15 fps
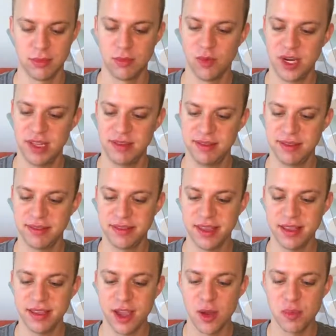what is this
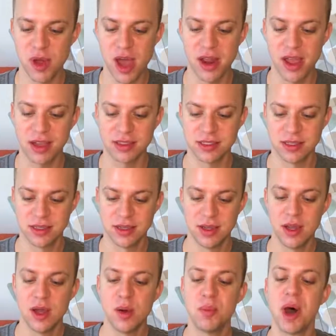skincare product?
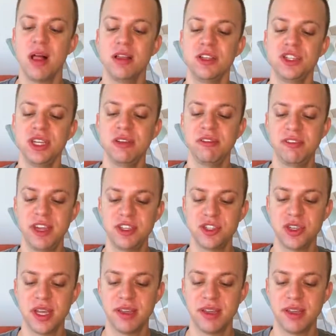Polishing facial